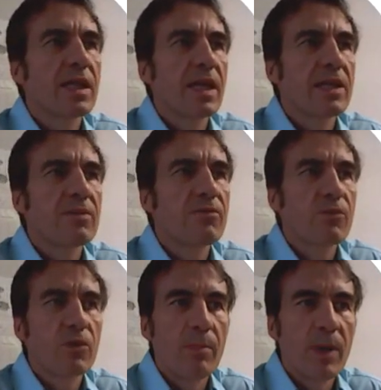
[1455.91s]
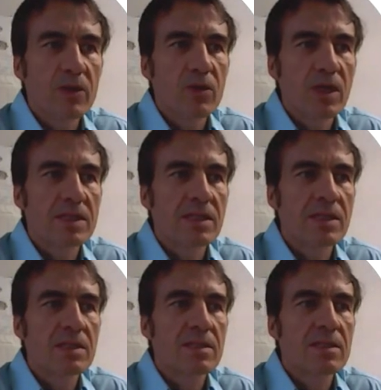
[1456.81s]
Once again, for the micro
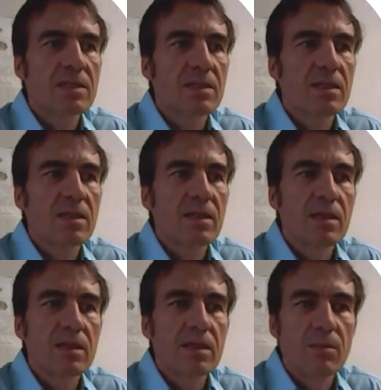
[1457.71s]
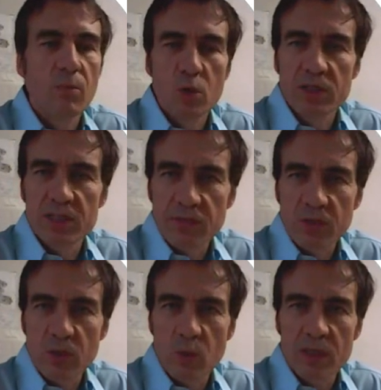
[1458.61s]
lessons, the more
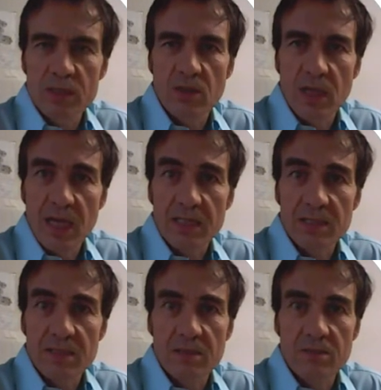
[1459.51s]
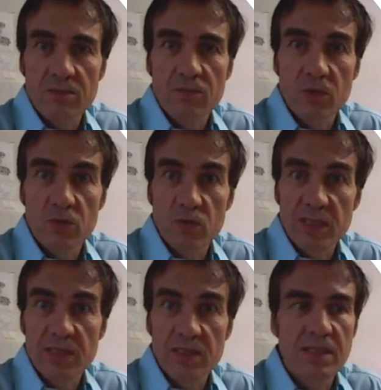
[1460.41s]
difficult ones are last for the
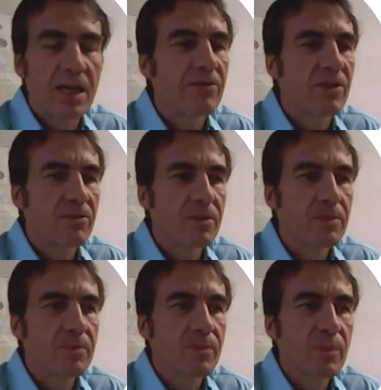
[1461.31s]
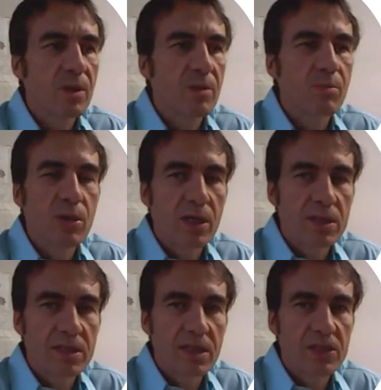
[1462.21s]
reasons I've given.
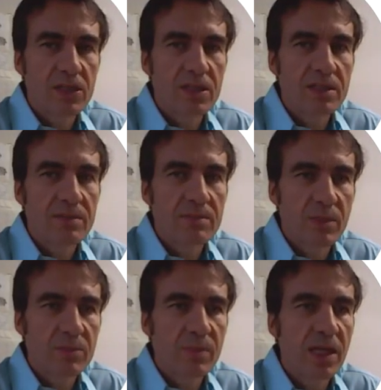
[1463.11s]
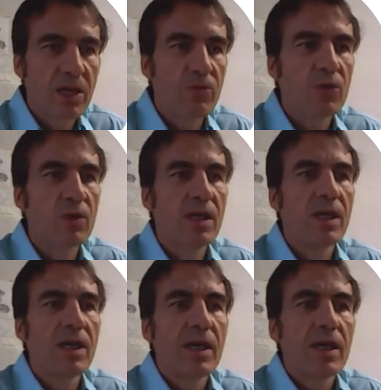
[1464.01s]
Pronunciation, must be careful.
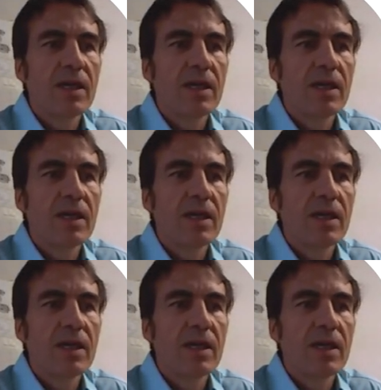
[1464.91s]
